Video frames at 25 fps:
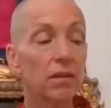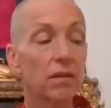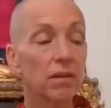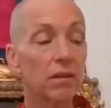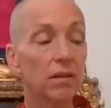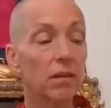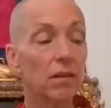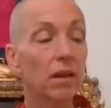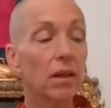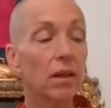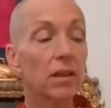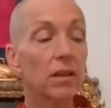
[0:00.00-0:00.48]

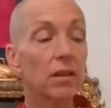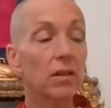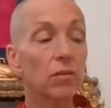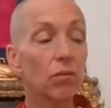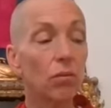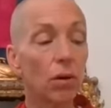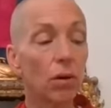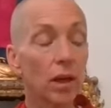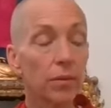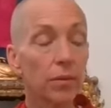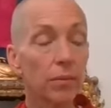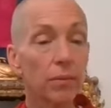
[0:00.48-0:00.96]
like the
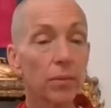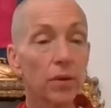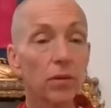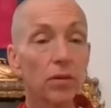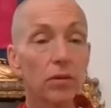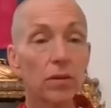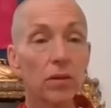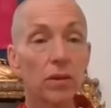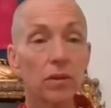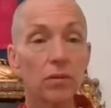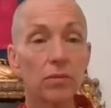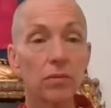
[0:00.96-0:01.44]

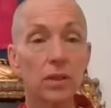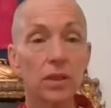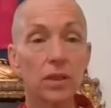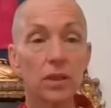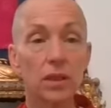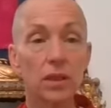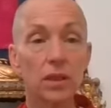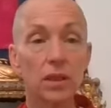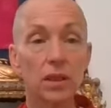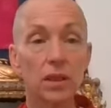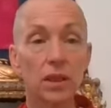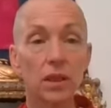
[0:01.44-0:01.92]
rainbow that we
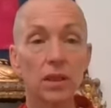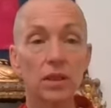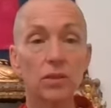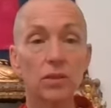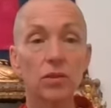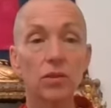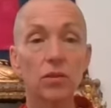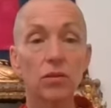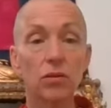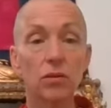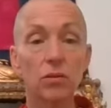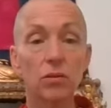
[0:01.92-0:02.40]

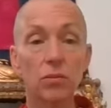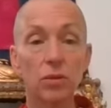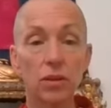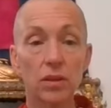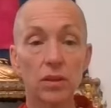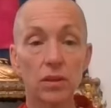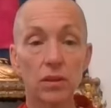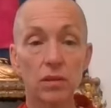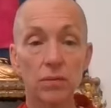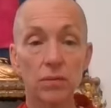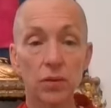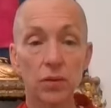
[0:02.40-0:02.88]
discussed on the
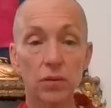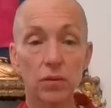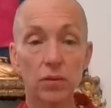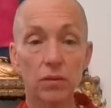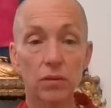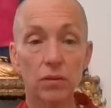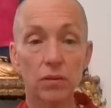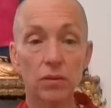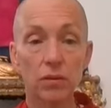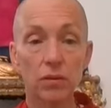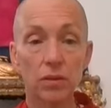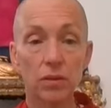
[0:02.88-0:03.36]
wisdom
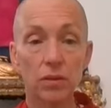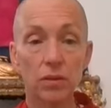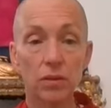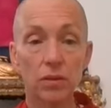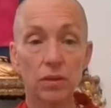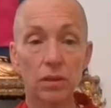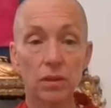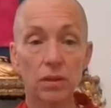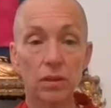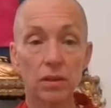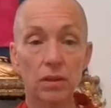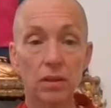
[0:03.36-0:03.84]
course.
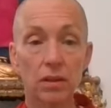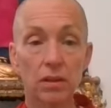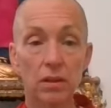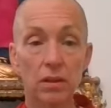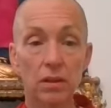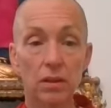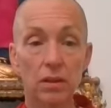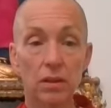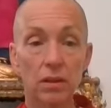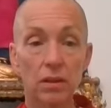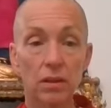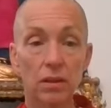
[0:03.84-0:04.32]

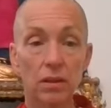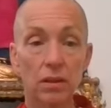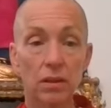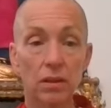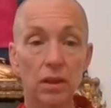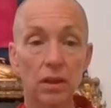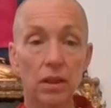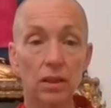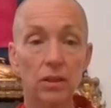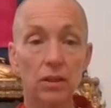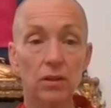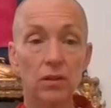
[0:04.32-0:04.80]

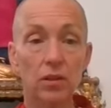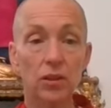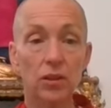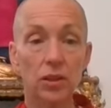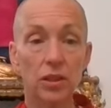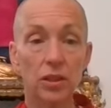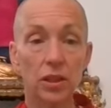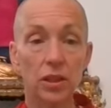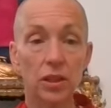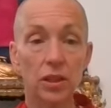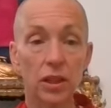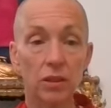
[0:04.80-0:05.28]
You can just
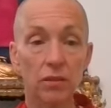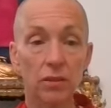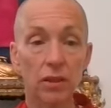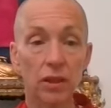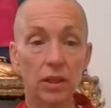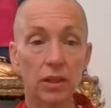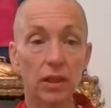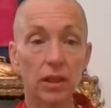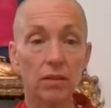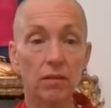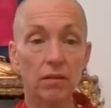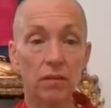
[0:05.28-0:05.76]
generate
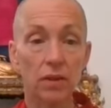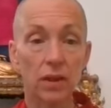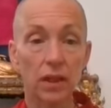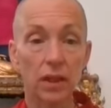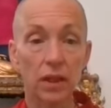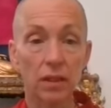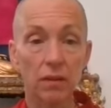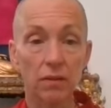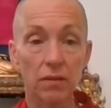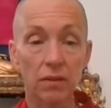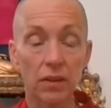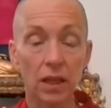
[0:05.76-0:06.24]
that
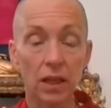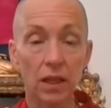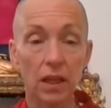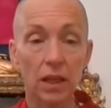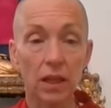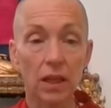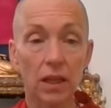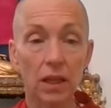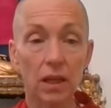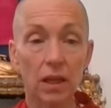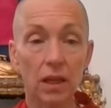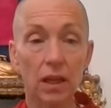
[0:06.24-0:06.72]
feeling of
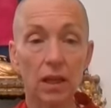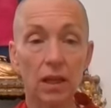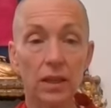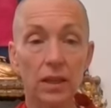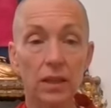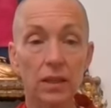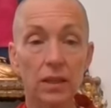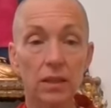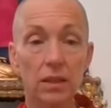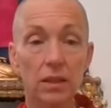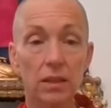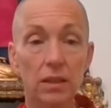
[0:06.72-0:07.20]
clear
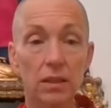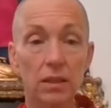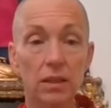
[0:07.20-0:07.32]
light.